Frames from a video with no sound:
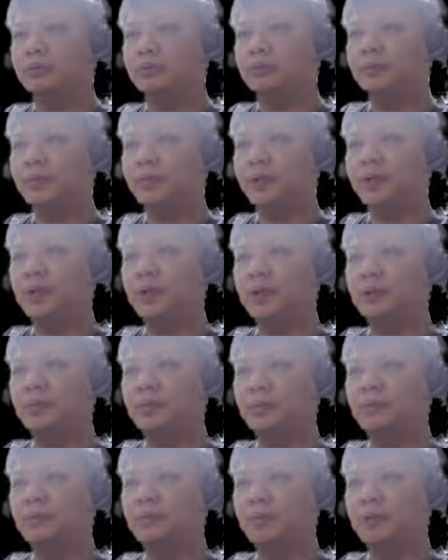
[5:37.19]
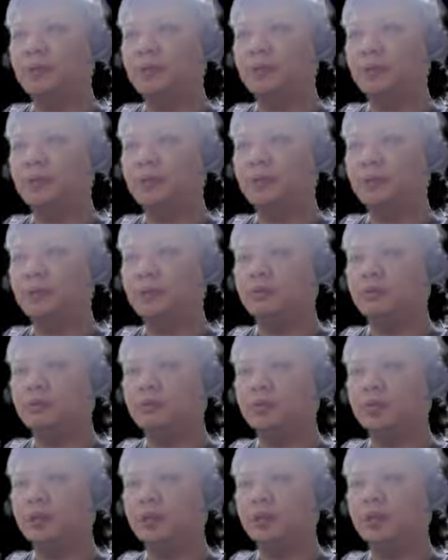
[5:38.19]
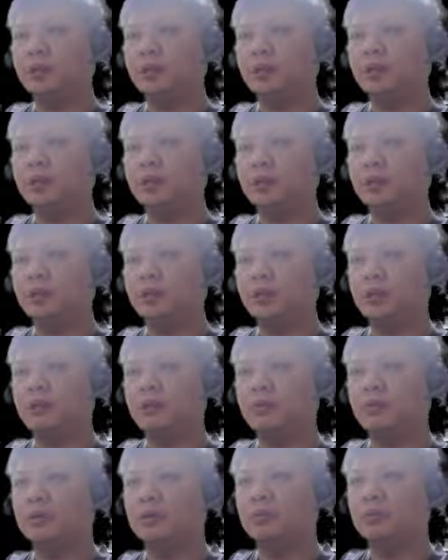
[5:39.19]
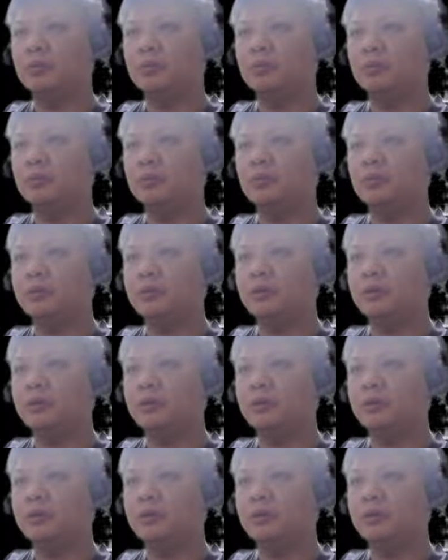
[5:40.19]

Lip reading: And where usually the chariot can only be moved